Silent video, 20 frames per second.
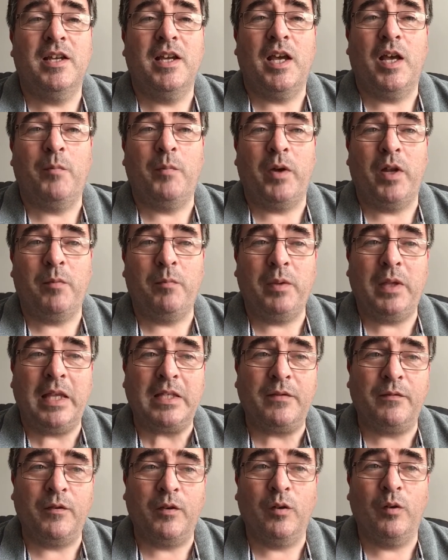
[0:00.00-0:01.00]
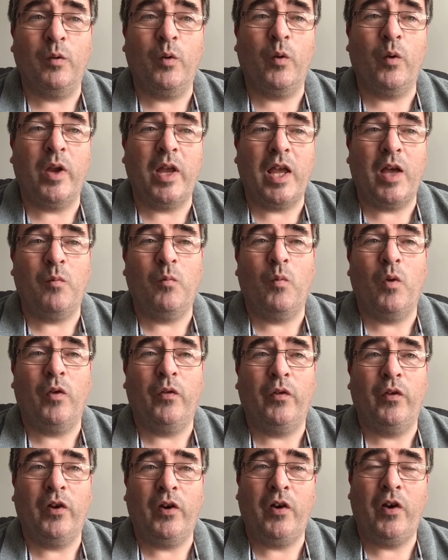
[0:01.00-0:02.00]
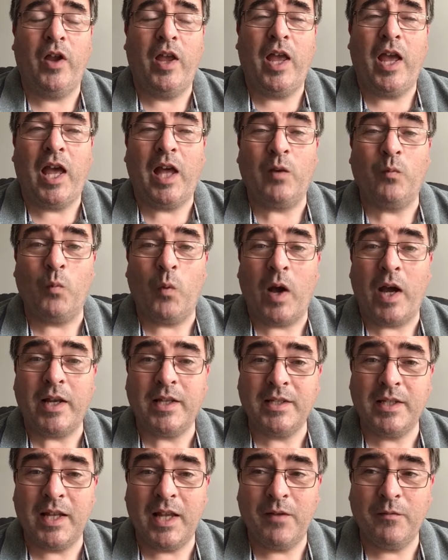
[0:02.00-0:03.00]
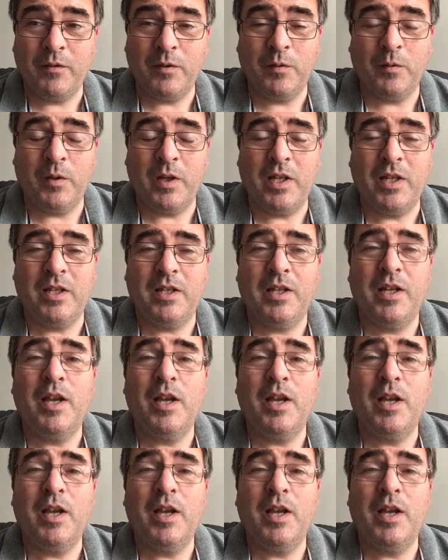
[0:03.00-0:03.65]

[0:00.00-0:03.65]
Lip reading: about a place of glory and wonder. And why does it have glory?